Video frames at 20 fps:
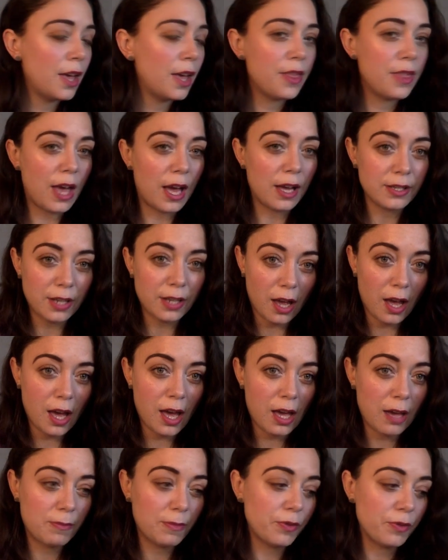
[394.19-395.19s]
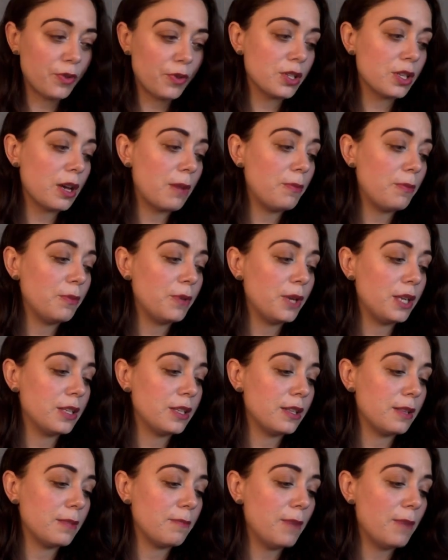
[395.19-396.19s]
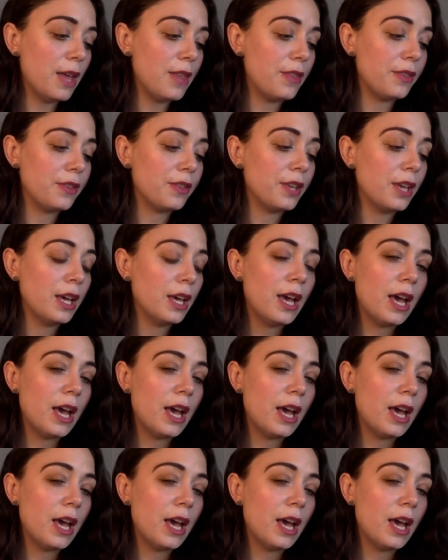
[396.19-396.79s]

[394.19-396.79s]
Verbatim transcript: that time, the first couple weeks of the month,